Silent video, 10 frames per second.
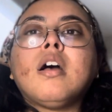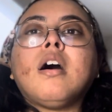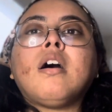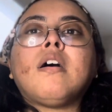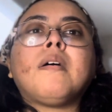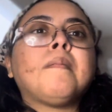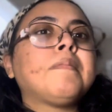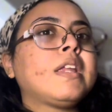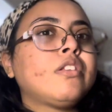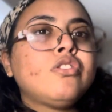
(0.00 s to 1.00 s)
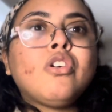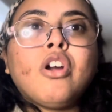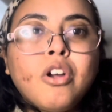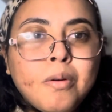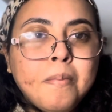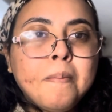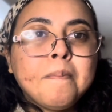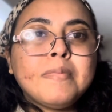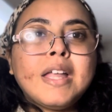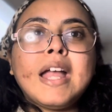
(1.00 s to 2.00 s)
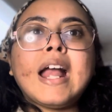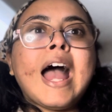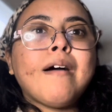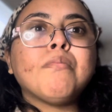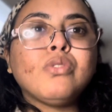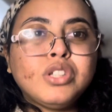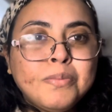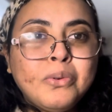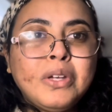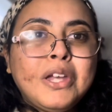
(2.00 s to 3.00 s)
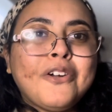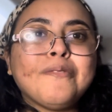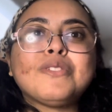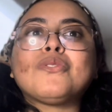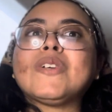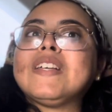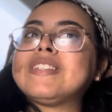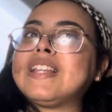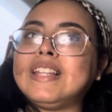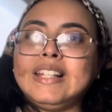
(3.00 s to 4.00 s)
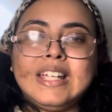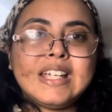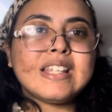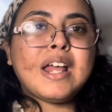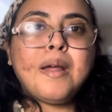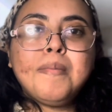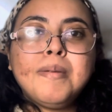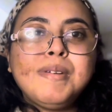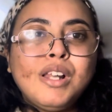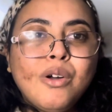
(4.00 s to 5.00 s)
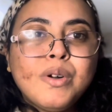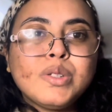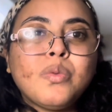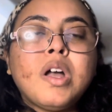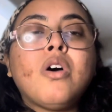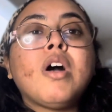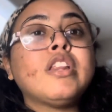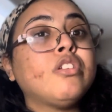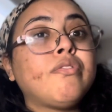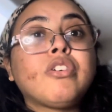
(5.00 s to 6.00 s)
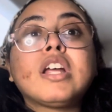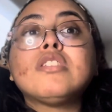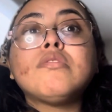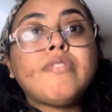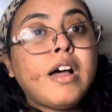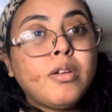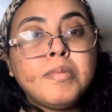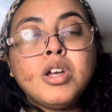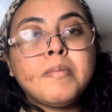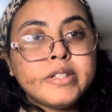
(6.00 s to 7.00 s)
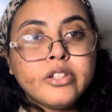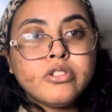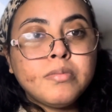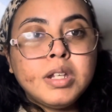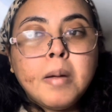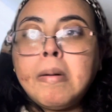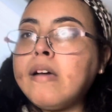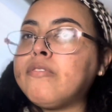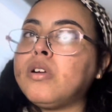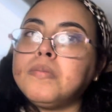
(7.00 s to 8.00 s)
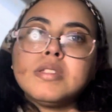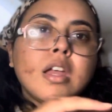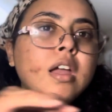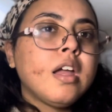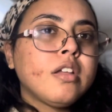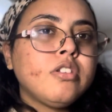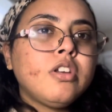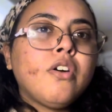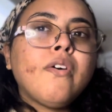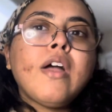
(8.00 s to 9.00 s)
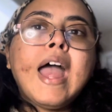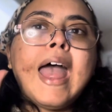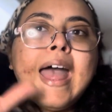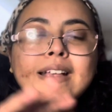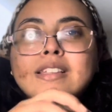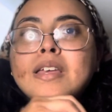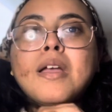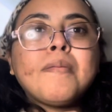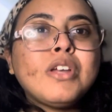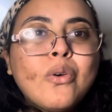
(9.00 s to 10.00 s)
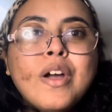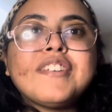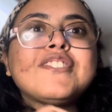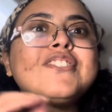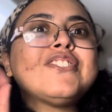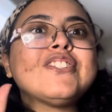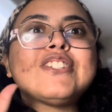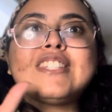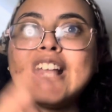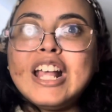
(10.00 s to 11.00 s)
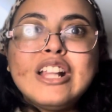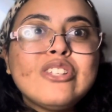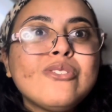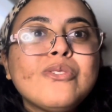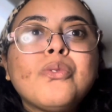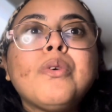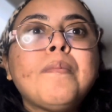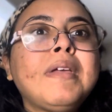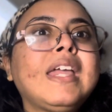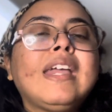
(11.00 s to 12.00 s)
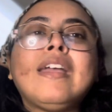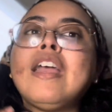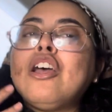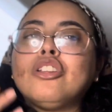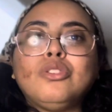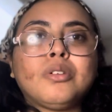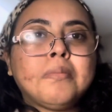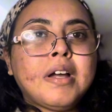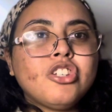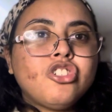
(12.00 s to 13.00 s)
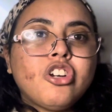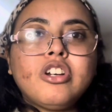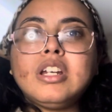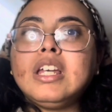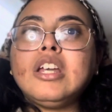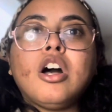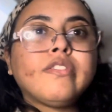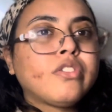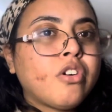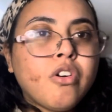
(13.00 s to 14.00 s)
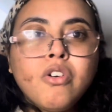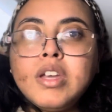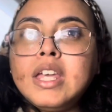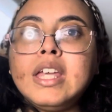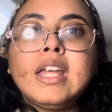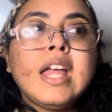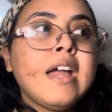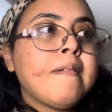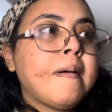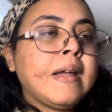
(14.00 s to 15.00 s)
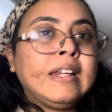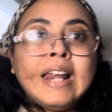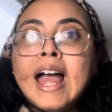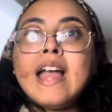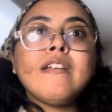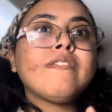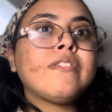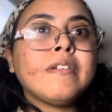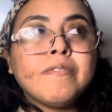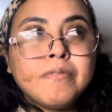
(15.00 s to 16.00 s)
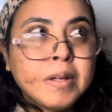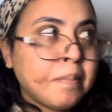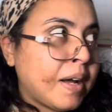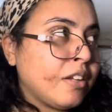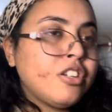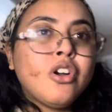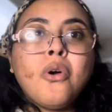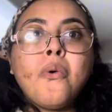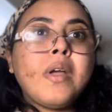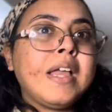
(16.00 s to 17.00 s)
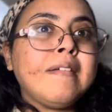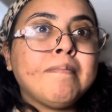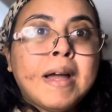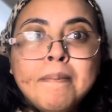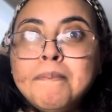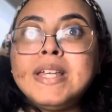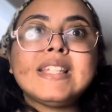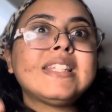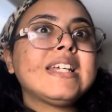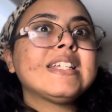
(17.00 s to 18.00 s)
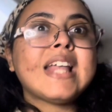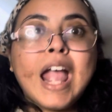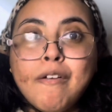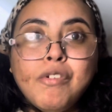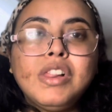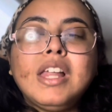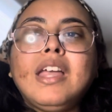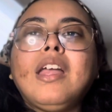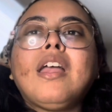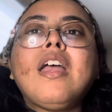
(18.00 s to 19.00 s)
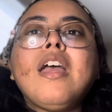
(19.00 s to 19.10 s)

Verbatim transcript: um, to earn and have multiple income streams, the link is gonna be below as well. And don't forget to follow me on my social media platforms. You know, asking any questions. Just stay tuned with me during my journey of growing in life, in, in my you know, in my business, everything.